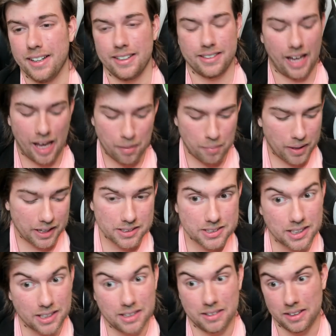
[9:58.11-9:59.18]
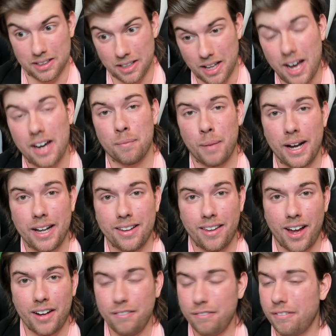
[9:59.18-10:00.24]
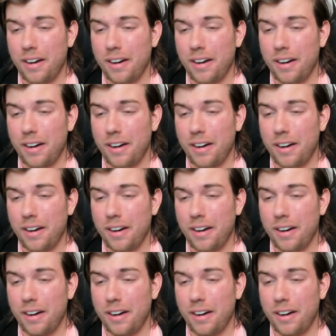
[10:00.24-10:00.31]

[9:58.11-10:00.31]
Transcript: Gaming is a lot of my life.